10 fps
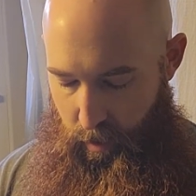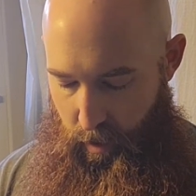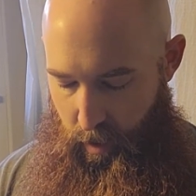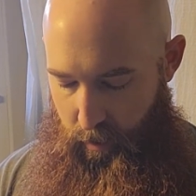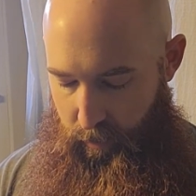
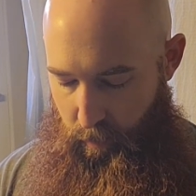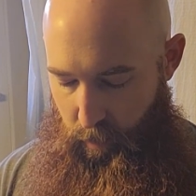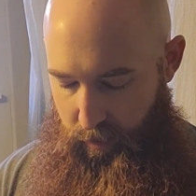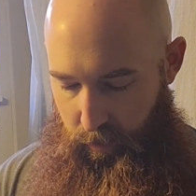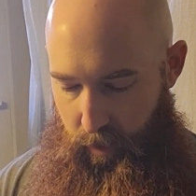That
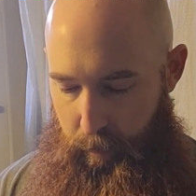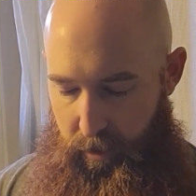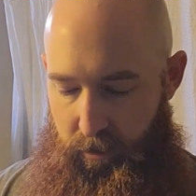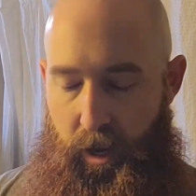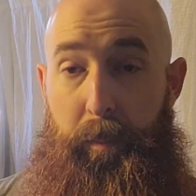way to keep
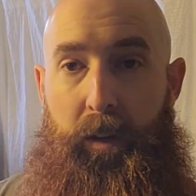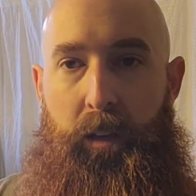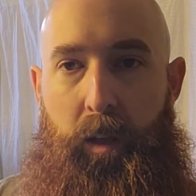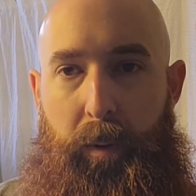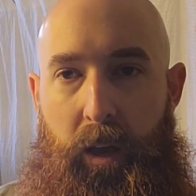it shaped and
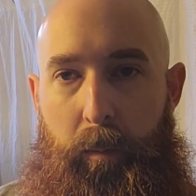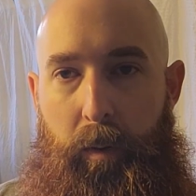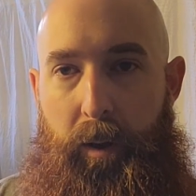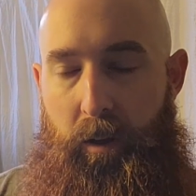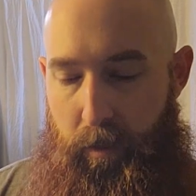keep it out of
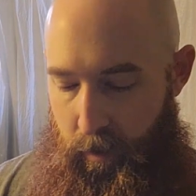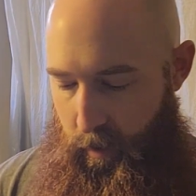my mouth.